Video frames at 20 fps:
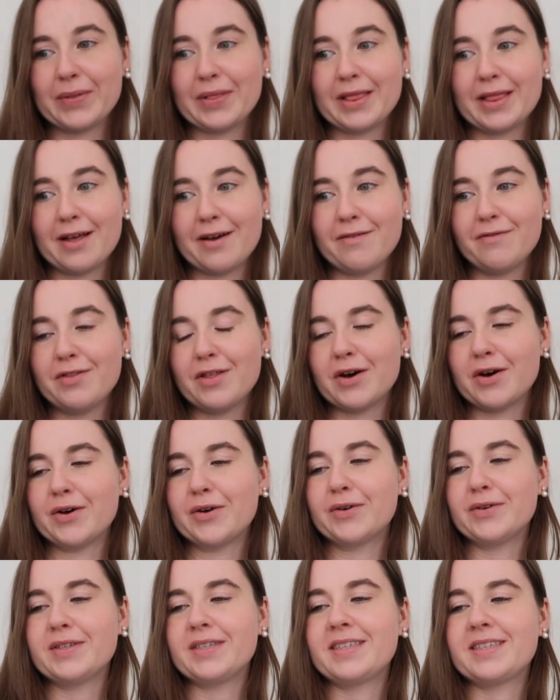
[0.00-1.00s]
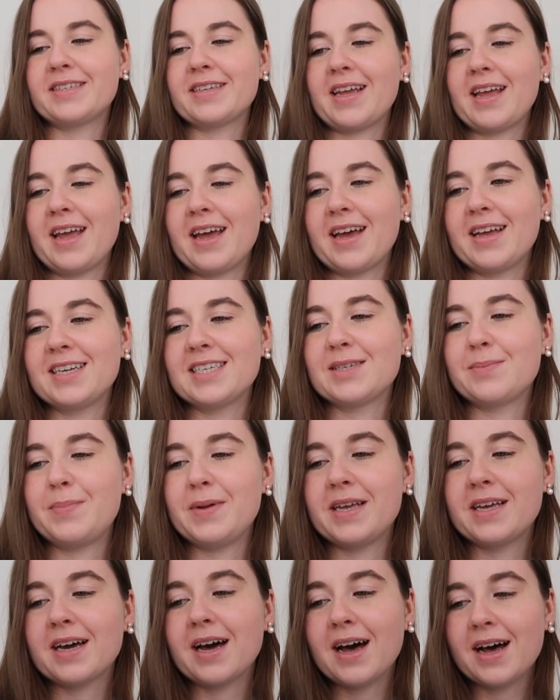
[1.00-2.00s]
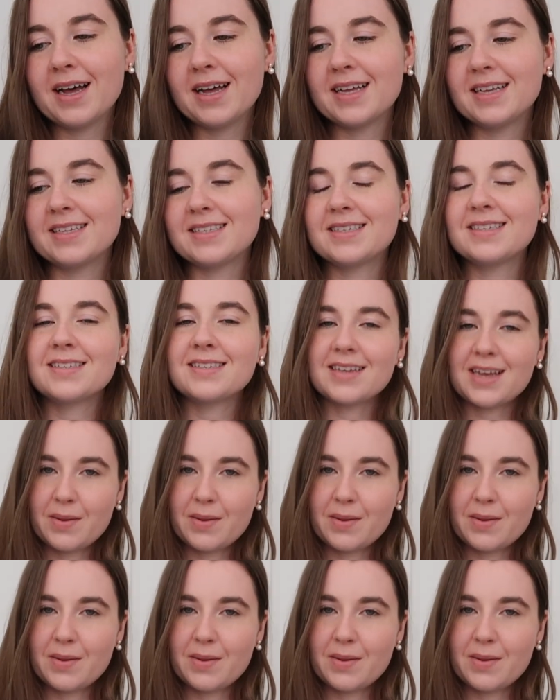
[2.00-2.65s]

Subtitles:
love those. And because